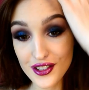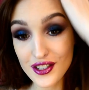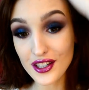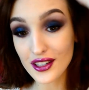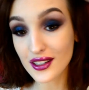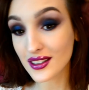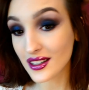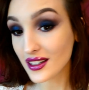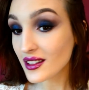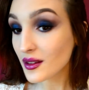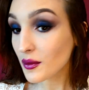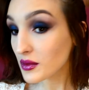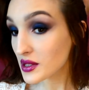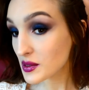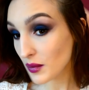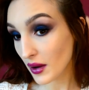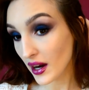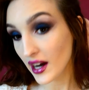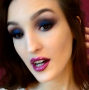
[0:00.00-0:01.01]
she did
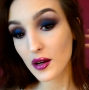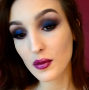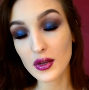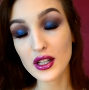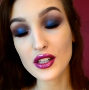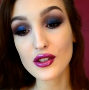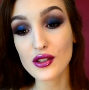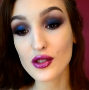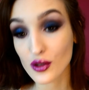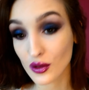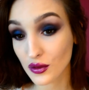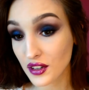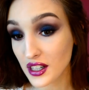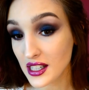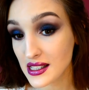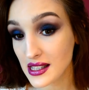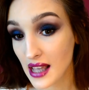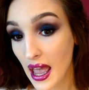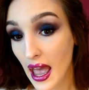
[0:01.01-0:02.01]
inspire me to do
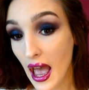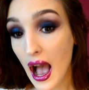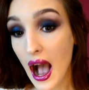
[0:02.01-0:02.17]
this.